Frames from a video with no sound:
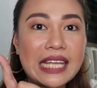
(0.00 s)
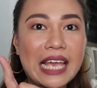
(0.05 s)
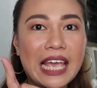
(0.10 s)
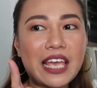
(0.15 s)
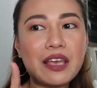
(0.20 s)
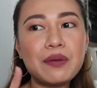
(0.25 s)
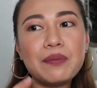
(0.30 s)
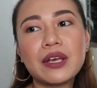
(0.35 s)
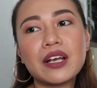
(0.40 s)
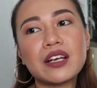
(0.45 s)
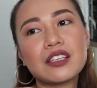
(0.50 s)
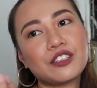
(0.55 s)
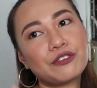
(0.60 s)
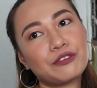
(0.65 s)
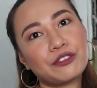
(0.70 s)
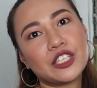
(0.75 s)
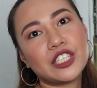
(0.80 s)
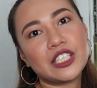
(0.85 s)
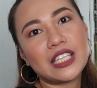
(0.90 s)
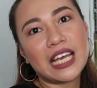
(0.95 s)
day because
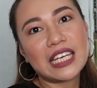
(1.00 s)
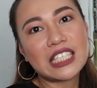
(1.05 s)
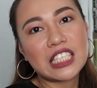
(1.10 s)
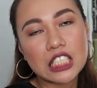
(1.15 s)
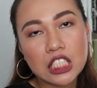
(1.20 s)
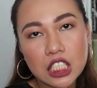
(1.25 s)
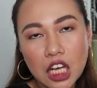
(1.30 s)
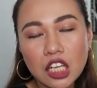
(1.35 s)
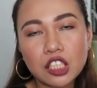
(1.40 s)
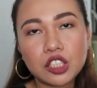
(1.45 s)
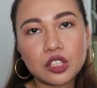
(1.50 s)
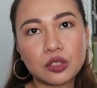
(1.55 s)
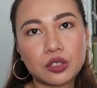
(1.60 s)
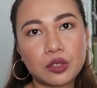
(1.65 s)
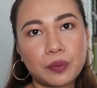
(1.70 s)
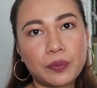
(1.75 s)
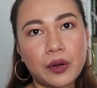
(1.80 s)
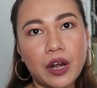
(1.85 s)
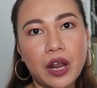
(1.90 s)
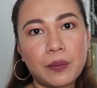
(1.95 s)
the first day I did not
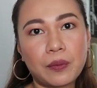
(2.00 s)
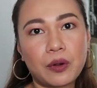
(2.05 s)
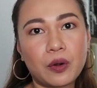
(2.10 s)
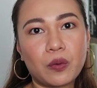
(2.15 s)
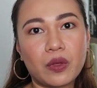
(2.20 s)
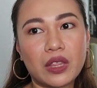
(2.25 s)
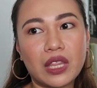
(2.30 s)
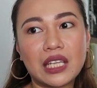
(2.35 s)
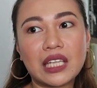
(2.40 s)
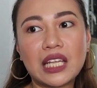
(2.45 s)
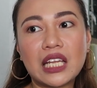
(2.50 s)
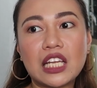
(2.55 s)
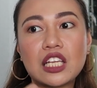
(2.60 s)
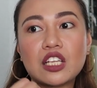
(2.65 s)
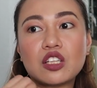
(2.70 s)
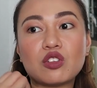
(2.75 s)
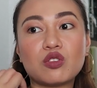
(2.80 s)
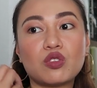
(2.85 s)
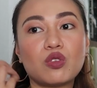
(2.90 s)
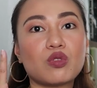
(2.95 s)
use a primer with it and
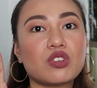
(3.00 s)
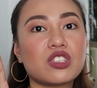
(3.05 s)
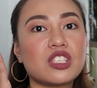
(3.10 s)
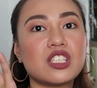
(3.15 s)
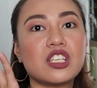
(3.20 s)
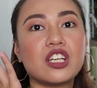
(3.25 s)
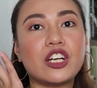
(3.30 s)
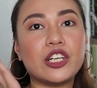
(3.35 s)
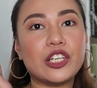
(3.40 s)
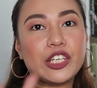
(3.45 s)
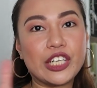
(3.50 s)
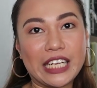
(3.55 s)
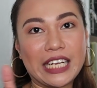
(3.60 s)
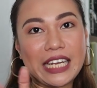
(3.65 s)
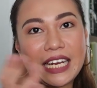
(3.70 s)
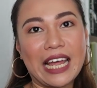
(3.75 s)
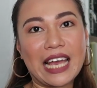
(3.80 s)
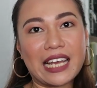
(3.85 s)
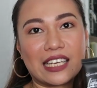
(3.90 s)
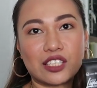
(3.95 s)
it looks
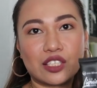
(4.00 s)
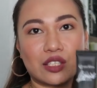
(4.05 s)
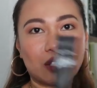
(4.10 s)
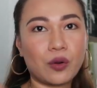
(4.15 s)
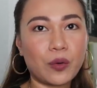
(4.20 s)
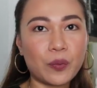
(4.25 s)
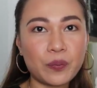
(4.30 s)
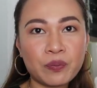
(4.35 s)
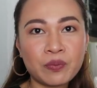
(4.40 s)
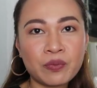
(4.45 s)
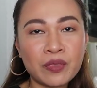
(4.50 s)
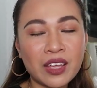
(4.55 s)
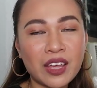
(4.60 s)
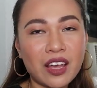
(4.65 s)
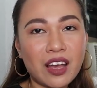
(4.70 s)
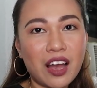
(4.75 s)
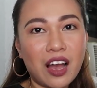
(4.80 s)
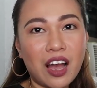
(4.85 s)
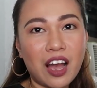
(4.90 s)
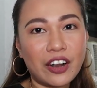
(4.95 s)
really nice. So
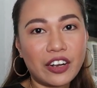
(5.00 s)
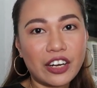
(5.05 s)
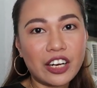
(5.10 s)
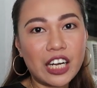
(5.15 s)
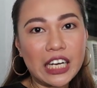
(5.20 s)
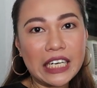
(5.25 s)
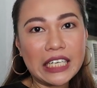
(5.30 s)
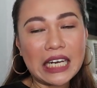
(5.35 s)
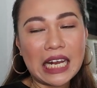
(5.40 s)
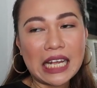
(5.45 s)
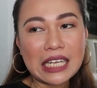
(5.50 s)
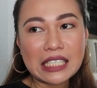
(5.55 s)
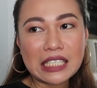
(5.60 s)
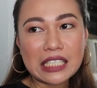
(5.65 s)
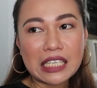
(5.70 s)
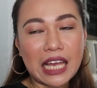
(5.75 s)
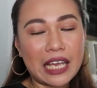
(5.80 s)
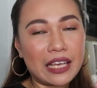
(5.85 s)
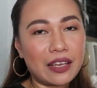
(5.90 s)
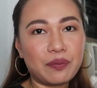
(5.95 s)

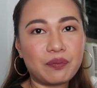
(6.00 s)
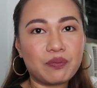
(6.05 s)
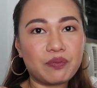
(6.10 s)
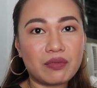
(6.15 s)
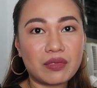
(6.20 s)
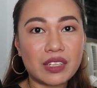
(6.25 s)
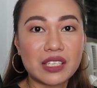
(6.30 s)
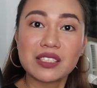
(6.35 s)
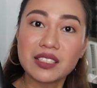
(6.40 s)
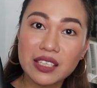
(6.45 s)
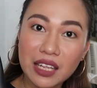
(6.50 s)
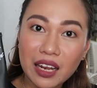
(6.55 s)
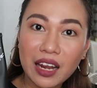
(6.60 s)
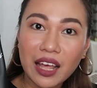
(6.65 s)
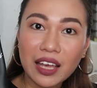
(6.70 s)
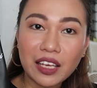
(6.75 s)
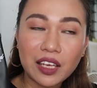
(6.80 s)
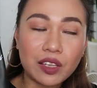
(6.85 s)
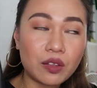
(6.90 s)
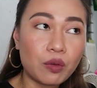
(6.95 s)
regardless, I still
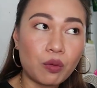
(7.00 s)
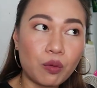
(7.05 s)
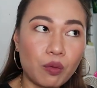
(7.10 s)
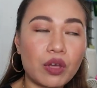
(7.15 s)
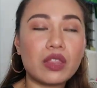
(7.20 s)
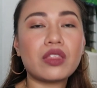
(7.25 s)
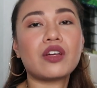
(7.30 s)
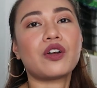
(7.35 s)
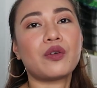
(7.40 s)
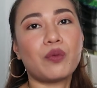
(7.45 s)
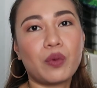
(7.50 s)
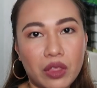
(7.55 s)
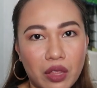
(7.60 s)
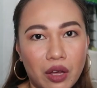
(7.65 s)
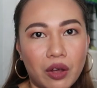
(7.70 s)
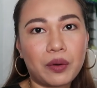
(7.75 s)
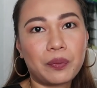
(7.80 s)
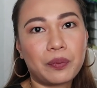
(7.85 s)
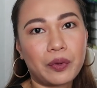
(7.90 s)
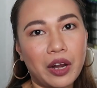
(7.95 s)
like it with or
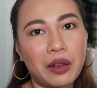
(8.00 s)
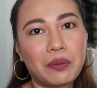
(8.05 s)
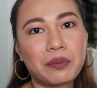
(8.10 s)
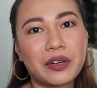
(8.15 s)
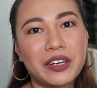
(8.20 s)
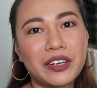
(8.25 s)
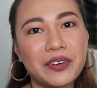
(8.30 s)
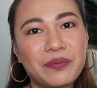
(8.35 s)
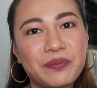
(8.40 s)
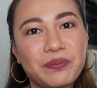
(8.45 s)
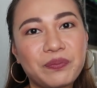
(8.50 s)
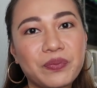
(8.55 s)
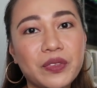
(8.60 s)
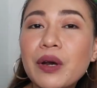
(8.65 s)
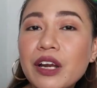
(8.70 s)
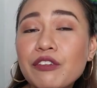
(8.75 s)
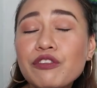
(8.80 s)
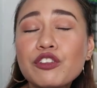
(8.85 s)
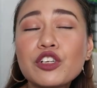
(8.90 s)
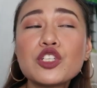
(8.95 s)
without a primer.
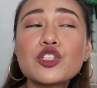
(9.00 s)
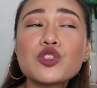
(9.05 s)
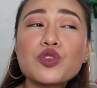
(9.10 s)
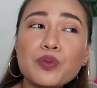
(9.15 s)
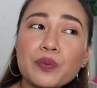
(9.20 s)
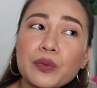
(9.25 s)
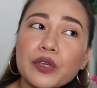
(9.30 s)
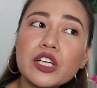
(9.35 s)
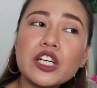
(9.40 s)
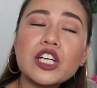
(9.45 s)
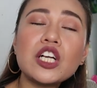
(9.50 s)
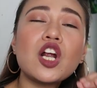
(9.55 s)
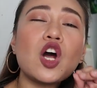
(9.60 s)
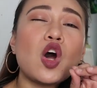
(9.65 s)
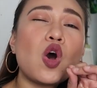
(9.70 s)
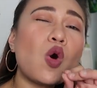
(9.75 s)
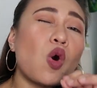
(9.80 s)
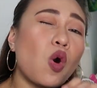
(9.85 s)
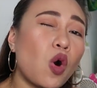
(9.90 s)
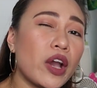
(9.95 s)
But if you're super
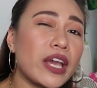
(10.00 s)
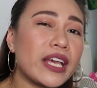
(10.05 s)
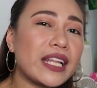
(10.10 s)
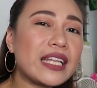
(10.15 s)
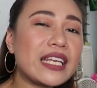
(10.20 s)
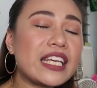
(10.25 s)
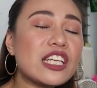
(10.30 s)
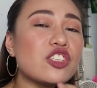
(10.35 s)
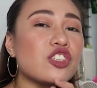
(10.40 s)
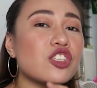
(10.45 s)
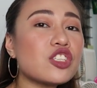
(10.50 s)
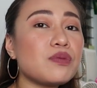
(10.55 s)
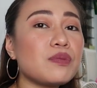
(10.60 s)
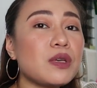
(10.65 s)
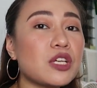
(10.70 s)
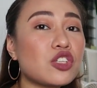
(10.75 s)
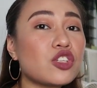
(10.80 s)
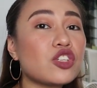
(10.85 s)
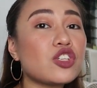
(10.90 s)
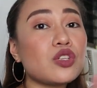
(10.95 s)
oily, just
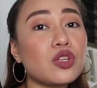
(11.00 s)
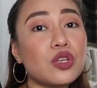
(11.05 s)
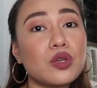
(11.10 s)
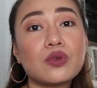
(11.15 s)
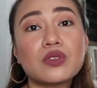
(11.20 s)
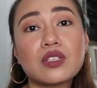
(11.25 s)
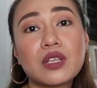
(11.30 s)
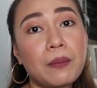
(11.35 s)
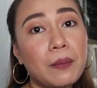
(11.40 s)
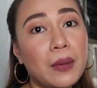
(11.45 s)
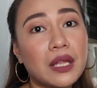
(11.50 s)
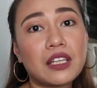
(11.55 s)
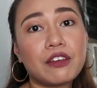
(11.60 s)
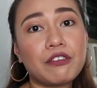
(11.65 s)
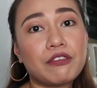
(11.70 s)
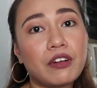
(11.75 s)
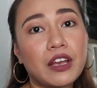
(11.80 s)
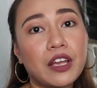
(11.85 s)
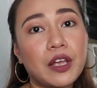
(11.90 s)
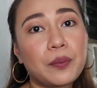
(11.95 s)
make sure to use a
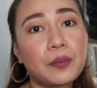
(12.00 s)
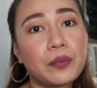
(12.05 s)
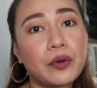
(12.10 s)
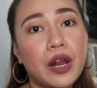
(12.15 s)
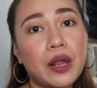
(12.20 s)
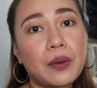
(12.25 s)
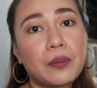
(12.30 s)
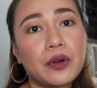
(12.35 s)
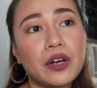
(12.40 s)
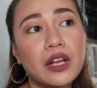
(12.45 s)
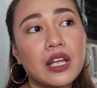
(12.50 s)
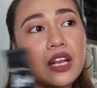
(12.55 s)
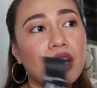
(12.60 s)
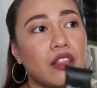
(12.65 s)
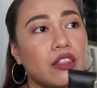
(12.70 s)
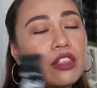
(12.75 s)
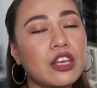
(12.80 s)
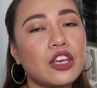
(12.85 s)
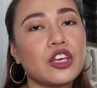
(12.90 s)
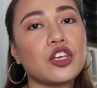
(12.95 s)
mattifying primer and
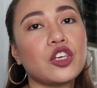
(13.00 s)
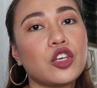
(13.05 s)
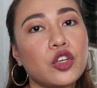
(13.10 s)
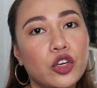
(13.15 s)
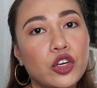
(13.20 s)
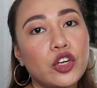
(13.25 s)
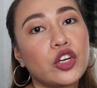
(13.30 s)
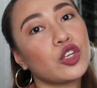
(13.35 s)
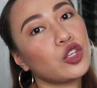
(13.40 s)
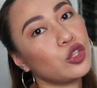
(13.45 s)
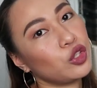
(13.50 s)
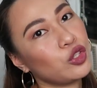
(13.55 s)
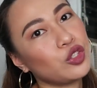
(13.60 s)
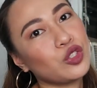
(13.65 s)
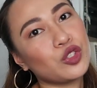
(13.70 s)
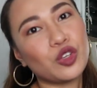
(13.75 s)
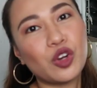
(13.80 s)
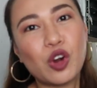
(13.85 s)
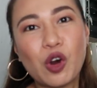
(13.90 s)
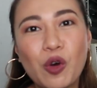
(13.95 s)
I think you're
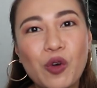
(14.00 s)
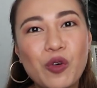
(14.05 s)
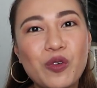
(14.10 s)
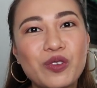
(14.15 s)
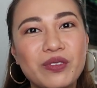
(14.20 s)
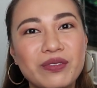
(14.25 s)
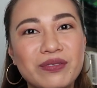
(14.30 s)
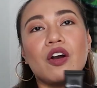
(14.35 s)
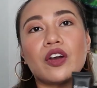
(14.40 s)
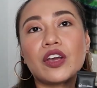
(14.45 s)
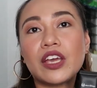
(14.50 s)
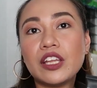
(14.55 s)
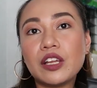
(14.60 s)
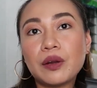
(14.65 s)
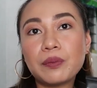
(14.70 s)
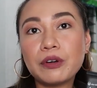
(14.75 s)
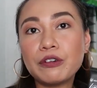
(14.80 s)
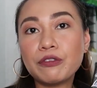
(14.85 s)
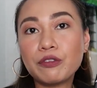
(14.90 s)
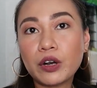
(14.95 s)
good to go. Okay,
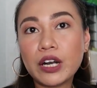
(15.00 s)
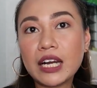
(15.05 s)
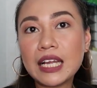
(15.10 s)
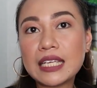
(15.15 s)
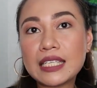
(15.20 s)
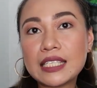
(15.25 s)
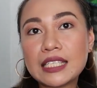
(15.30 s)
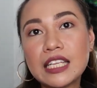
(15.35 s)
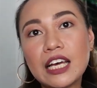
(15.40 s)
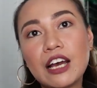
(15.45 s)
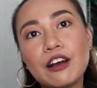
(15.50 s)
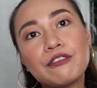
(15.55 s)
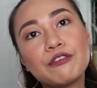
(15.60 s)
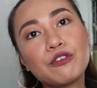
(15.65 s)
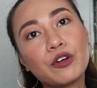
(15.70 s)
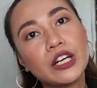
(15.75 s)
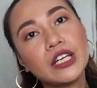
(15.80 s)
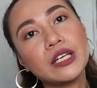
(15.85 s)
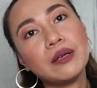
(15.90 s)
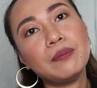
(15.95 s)
number 4 is the
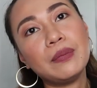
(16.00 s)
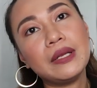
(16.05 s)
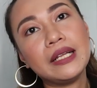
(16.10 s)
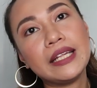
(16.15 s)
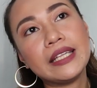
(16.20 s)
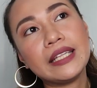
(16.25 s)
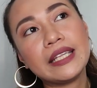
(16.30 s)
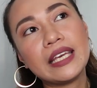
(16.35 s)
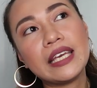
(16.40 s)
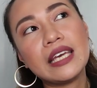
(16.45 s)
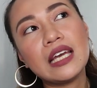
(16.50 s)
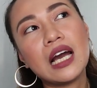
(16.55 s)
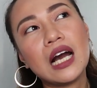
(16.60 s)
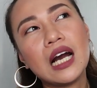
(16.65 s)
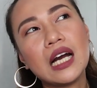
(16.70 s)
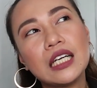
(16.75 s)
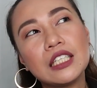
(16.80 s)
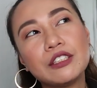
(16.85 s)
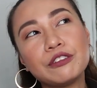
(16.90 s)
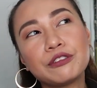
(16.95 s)
affordability.
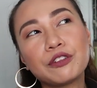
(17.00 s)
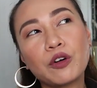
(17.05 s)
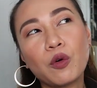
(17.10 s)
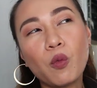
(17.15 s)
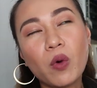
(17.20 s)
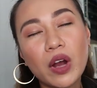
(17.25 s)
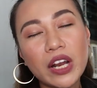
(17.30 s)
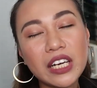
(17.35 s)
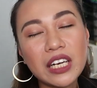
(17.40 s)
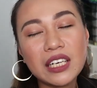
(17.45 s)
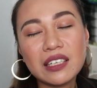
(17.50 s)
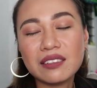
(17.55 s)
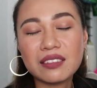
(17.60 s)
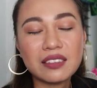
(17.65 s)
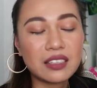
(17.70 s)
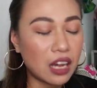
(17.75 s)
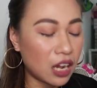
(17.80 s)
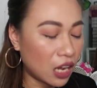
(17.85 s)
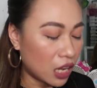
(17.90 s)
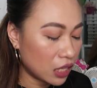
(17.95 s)
For one,
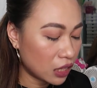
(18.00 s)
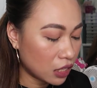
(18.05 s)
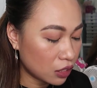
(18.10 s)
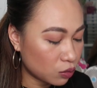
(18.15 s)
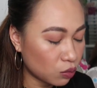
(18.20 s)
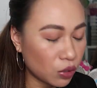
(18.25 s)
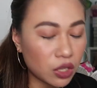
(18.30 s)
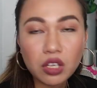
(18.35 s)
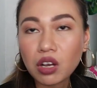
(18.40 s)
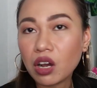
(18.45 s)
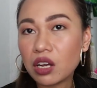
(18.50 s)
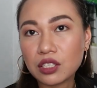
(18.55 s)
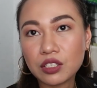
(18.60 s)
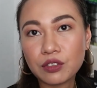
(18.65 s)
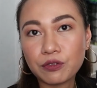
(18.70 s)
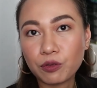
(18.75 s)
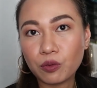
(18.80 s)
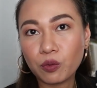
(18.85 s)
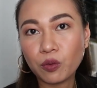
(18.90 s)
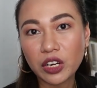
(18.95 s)
this one
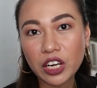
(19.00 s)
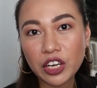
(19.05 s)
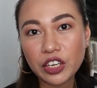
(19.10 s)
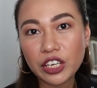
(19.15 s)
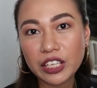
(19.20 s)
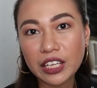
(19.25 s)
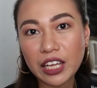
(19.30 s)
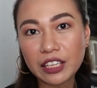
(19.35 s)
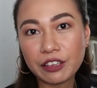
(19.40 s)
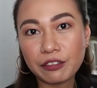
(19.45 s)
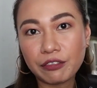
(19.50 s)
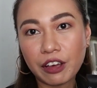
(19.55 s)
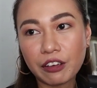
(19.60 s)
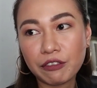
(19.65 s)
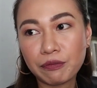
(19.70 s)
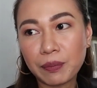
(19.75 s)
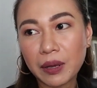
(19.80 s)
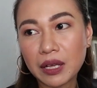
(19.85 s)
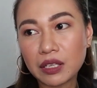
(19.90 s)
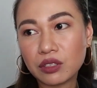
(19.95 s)
costs
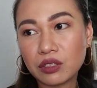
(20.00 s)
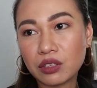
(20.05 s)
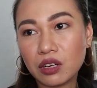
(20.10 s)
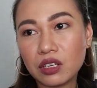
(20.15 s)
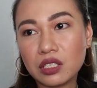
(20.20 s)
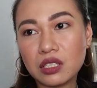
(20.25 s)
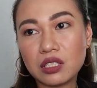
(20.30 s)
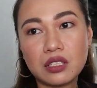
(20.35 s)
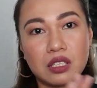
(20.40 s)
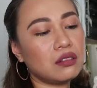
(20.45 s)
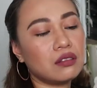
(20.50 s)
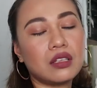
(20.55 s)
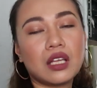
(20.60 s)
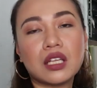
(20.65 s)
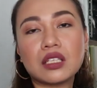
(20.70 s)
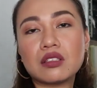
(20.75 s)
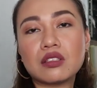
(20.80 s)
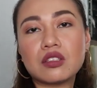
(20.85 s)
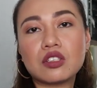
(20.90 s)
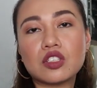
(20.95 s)
195 pesos.
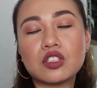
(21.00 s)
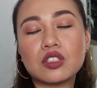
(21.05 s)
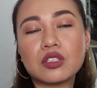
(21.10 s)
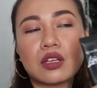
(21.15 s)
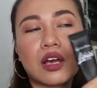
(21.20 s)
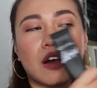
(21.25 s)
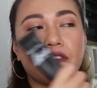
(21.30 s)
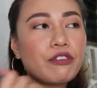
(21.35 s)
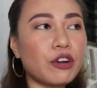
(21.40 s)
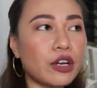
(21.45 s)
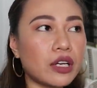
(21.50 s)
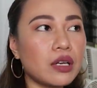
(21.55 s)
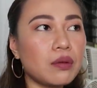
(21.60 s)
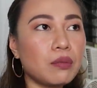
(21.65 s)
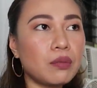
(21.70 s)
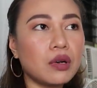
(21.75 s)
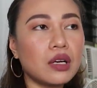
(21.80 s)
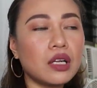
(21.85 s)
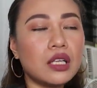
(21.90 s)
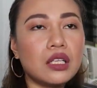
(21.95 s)
It's
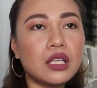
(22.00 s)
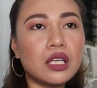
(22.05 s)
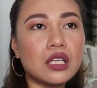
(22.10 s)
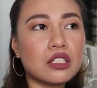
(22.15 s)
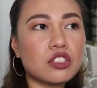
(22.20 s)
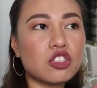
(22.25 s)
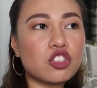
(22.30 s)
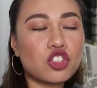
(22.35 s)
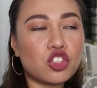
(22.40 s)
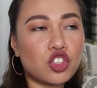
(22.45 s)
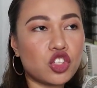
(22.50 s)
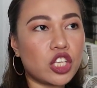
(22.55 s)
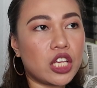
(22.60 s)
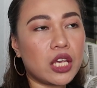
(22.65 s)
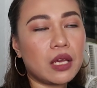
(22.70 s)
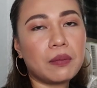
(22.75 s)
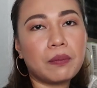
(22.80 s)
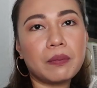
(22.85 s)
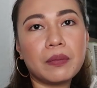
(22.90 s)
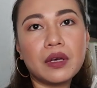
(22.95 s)
affordable, it's
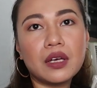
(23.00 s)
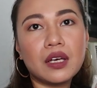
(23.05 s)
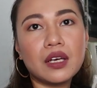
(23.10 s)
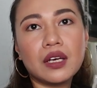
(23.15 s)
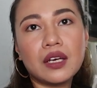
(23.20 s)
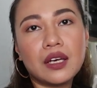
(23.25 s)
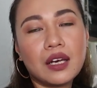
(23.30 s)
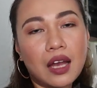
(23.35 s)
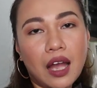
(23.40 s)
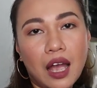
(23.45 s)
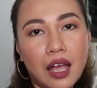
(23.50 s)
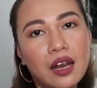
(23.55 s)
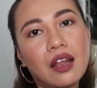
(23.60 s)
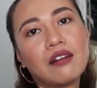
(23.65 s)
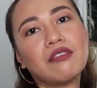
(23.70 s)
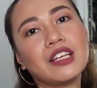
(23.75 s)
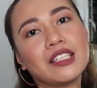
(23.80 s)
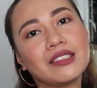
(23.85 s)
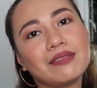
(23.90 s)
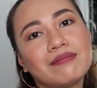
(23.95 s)
cheap. I
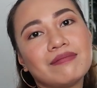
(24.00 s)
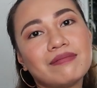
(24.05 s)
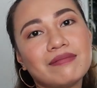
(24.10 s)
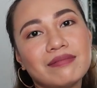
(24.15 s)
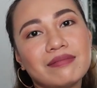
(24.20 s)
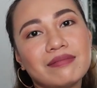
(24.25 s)
love it.